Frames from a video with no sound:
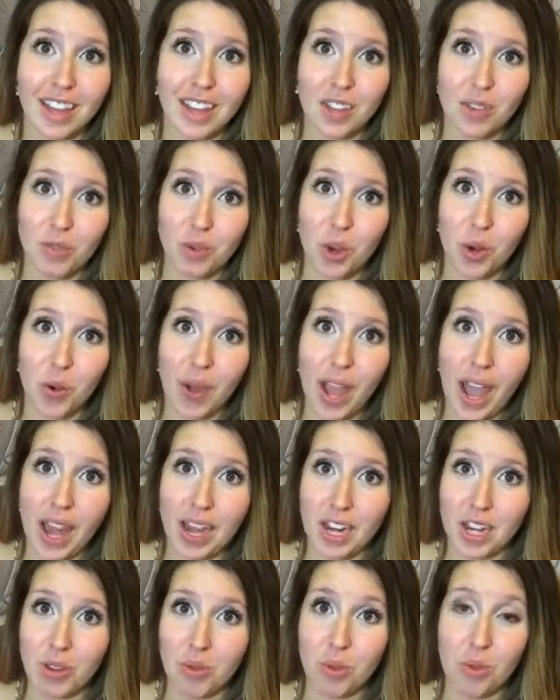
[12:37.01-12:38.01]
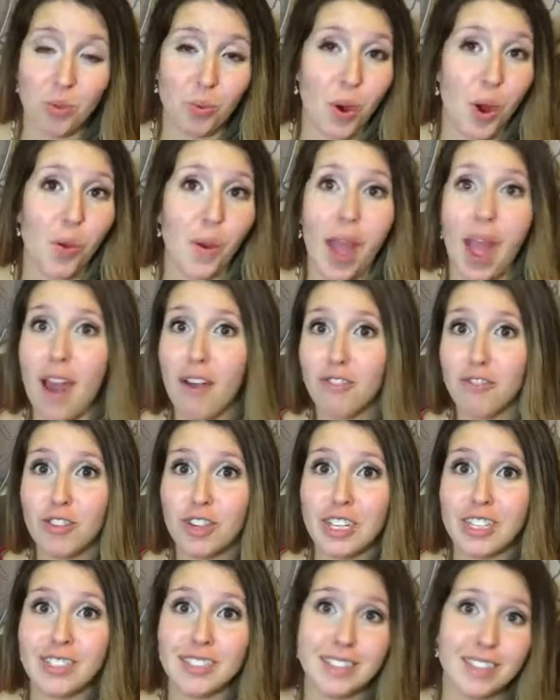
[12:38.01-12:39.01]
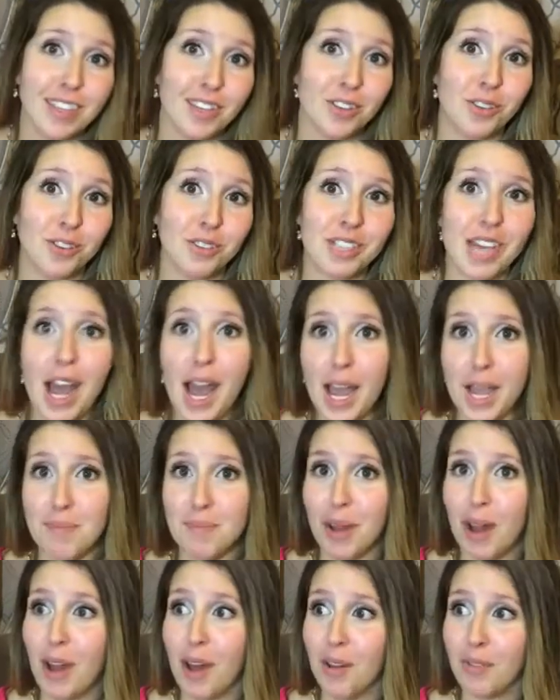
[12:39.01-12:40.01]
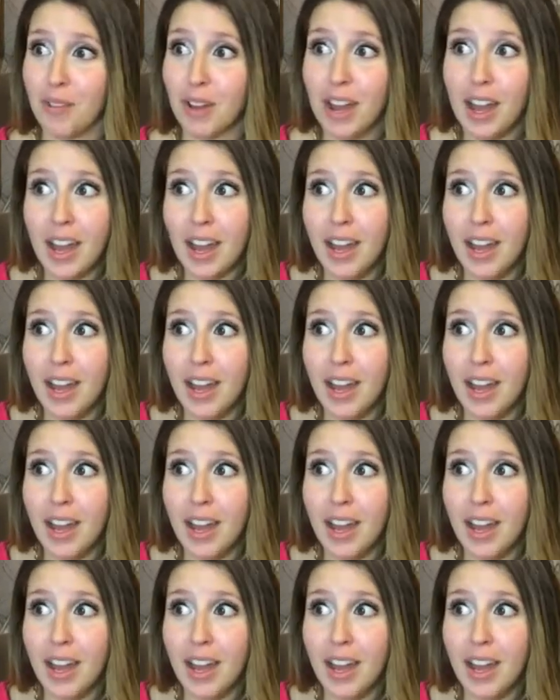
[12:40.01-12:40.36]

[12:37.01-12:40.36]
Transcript: that you go ahead and you throw every single type of